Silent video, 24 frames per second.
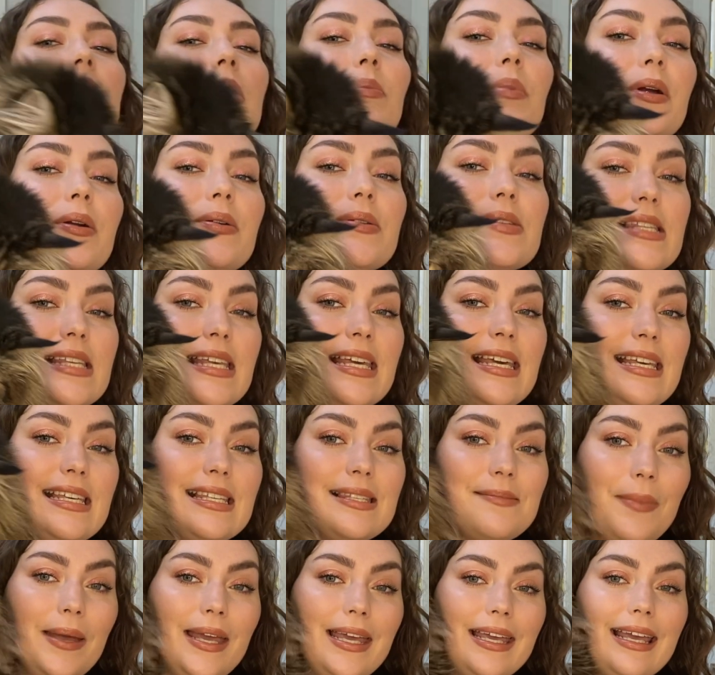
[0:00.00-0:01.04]

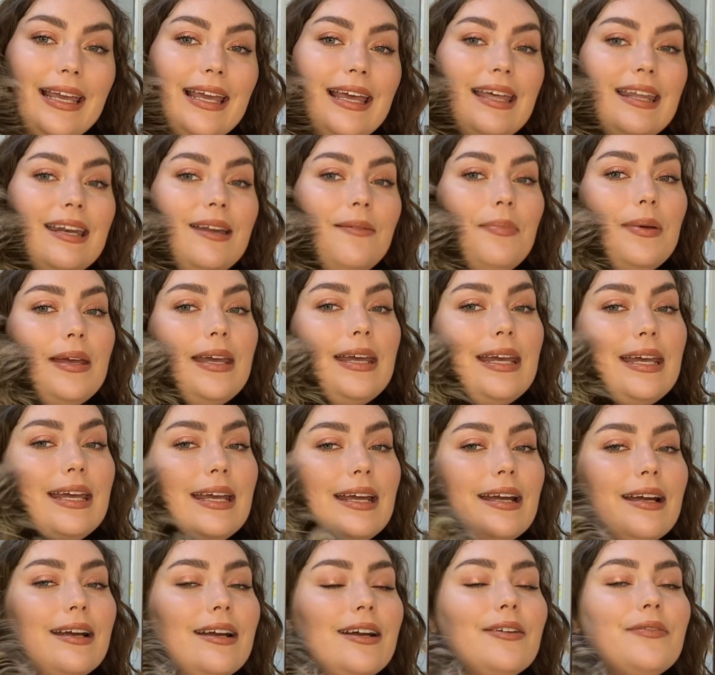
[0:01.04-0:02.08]
Brewski's making an
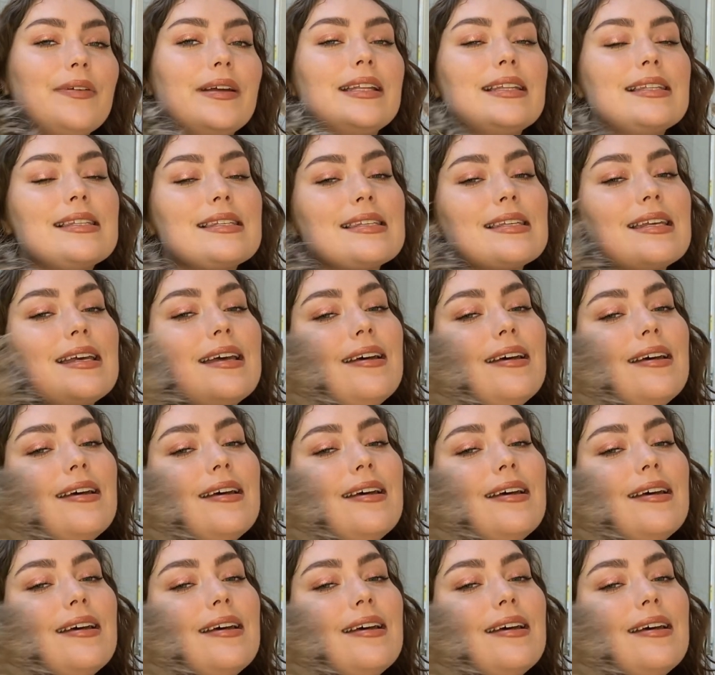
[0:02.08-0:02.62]
appearance.